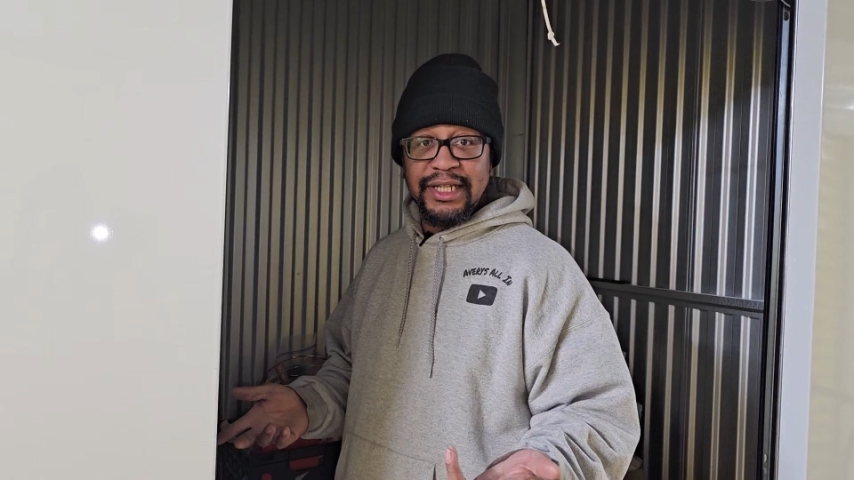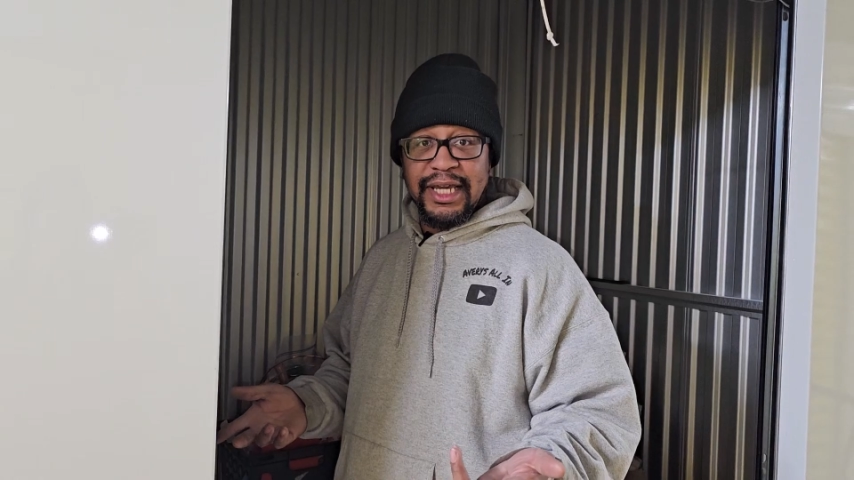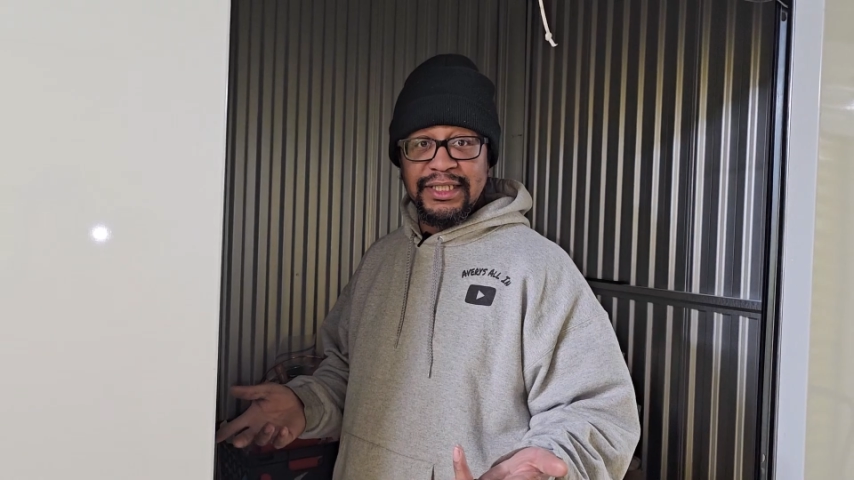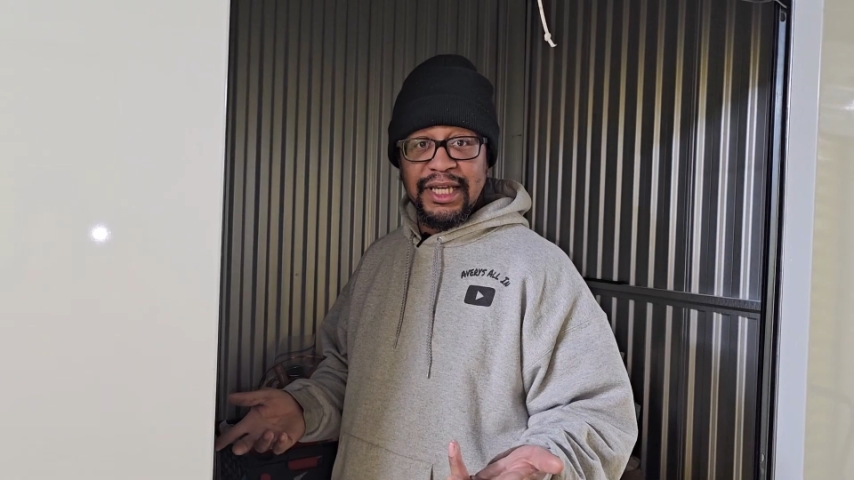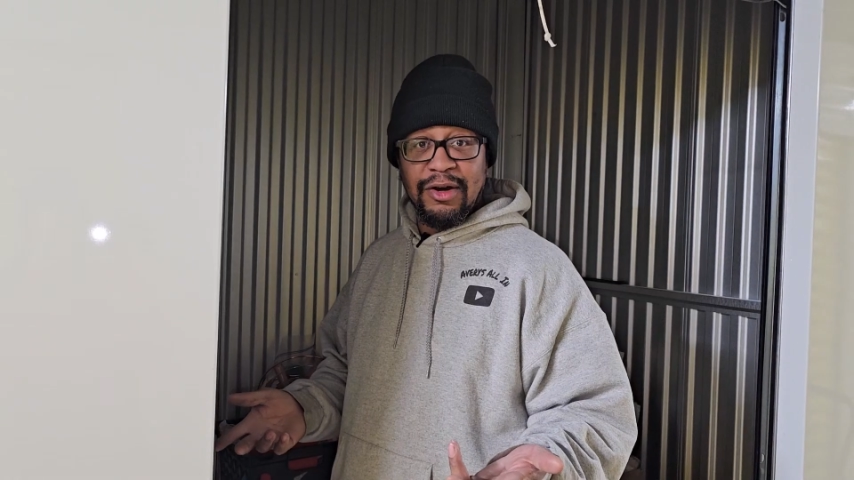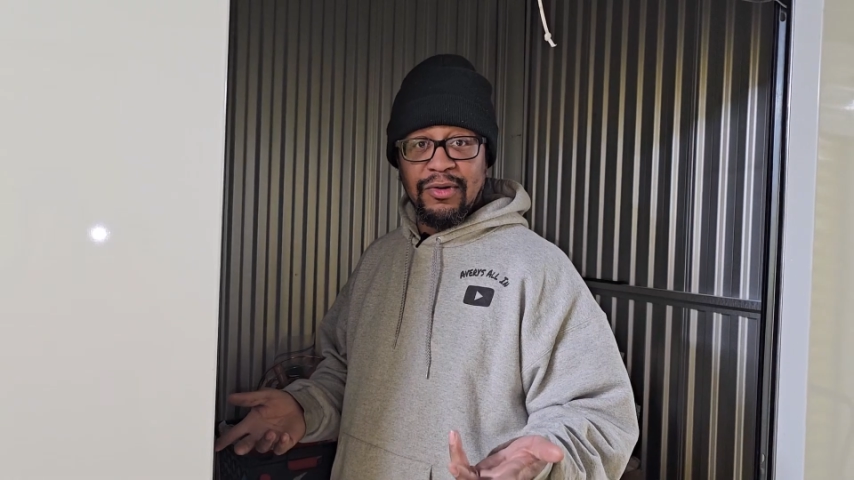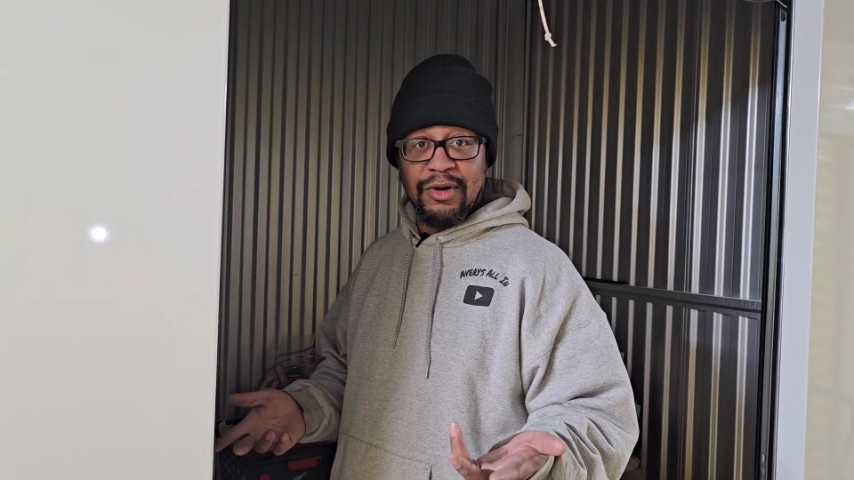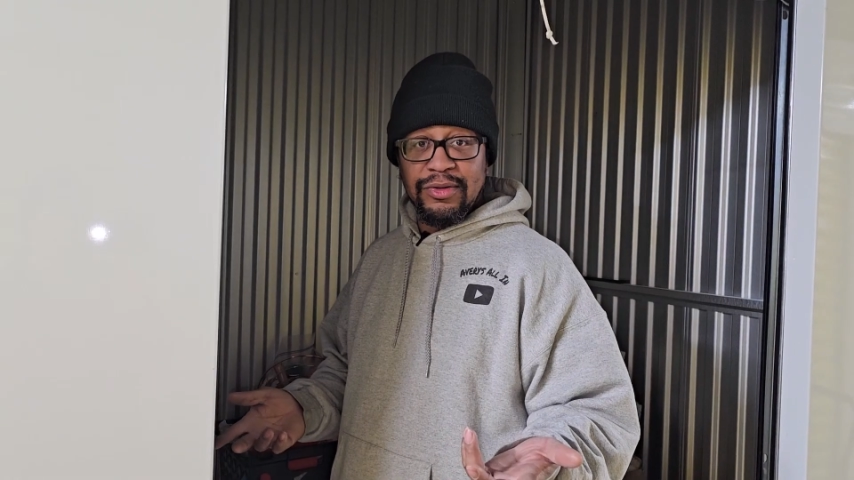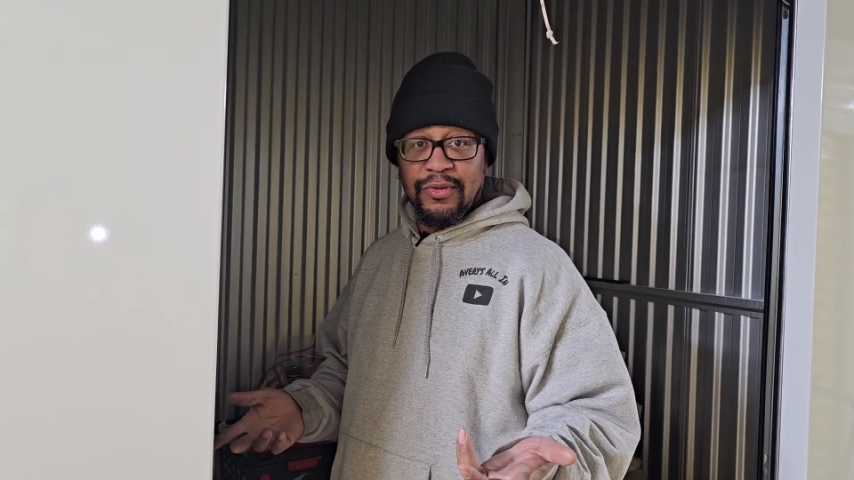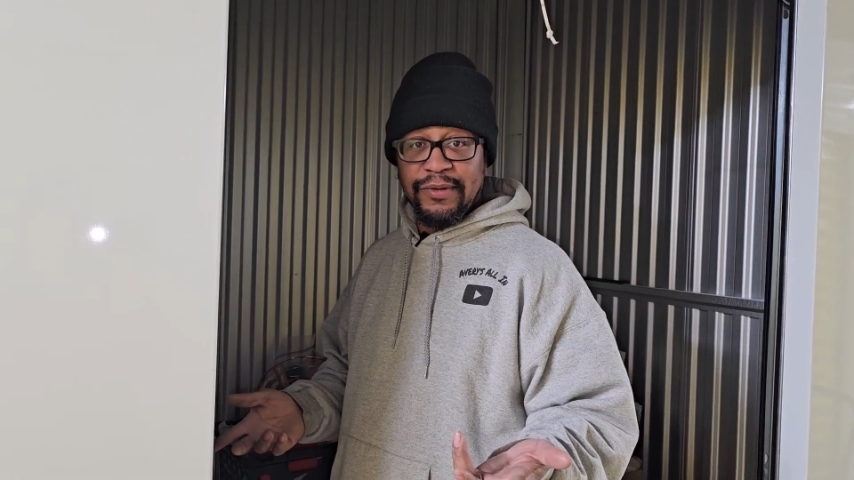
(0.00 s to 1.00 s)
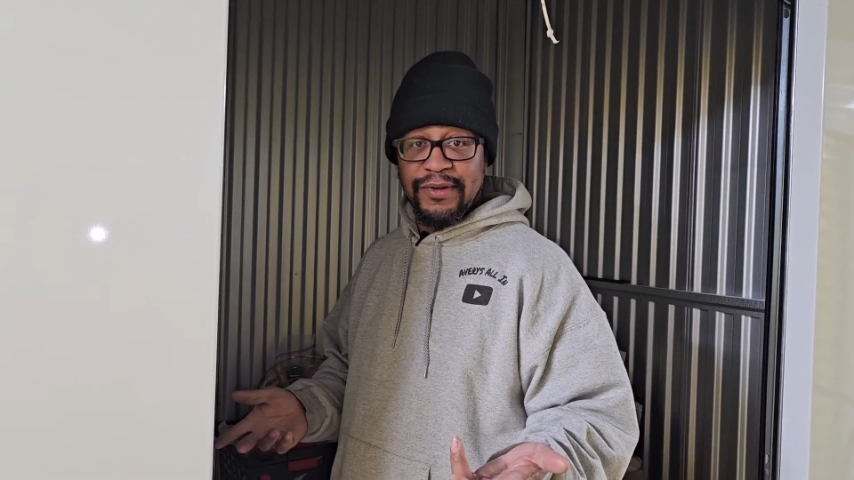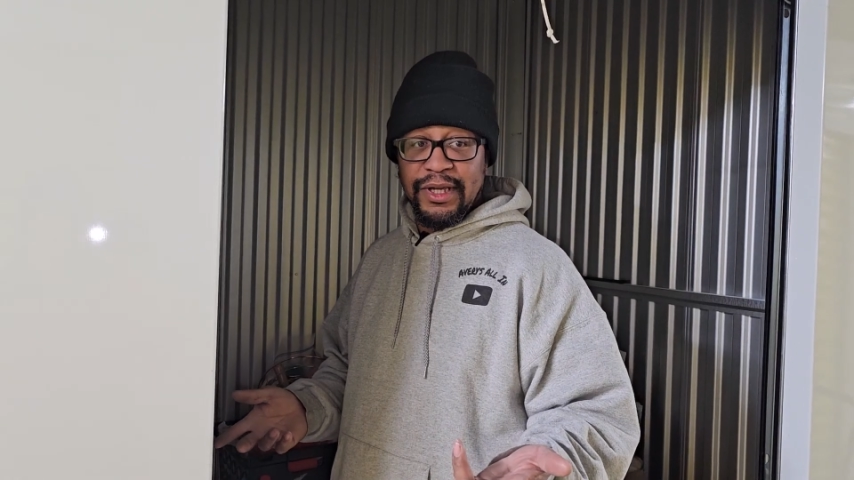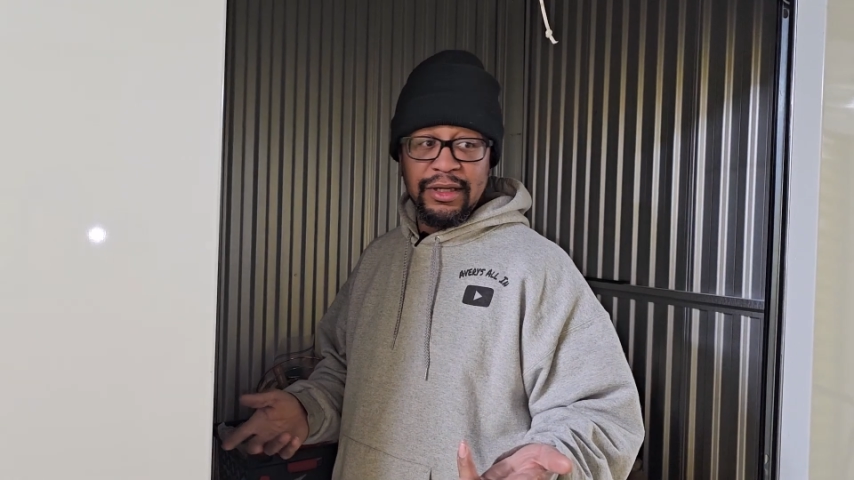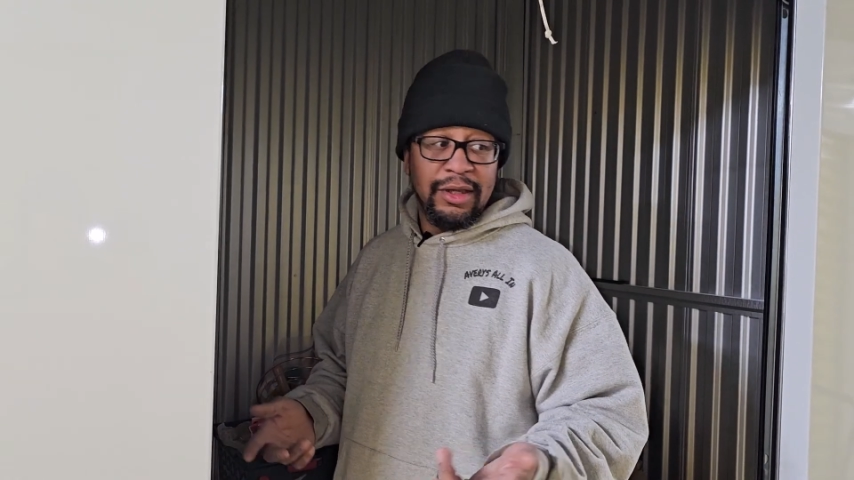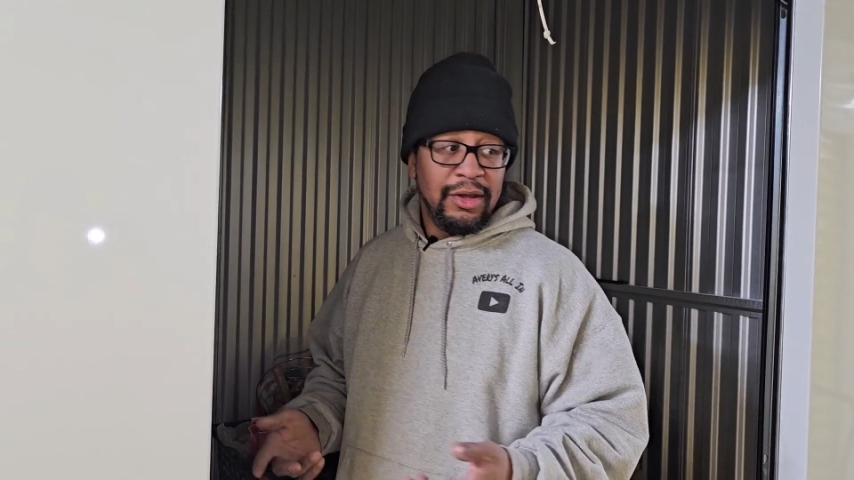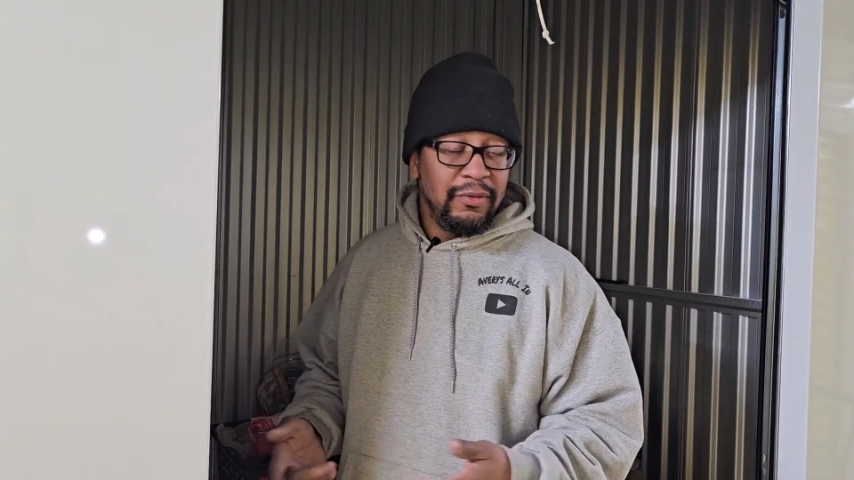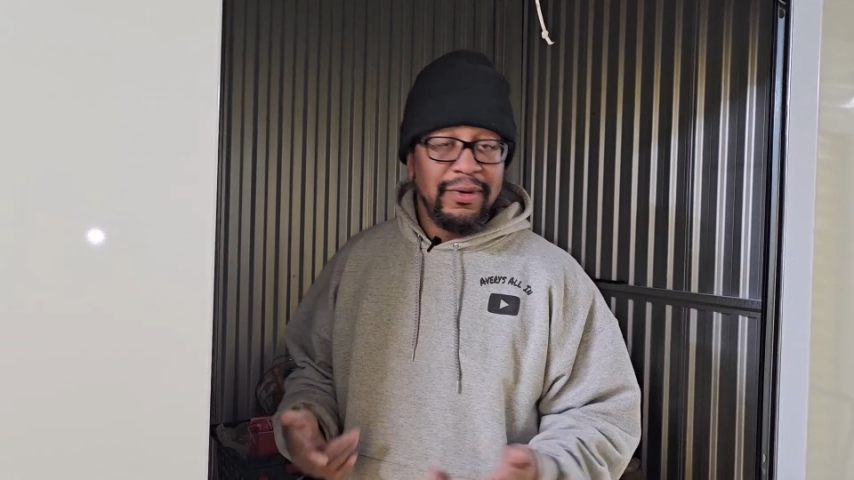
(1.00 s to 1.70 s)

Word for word: estate sale, we're thrifting,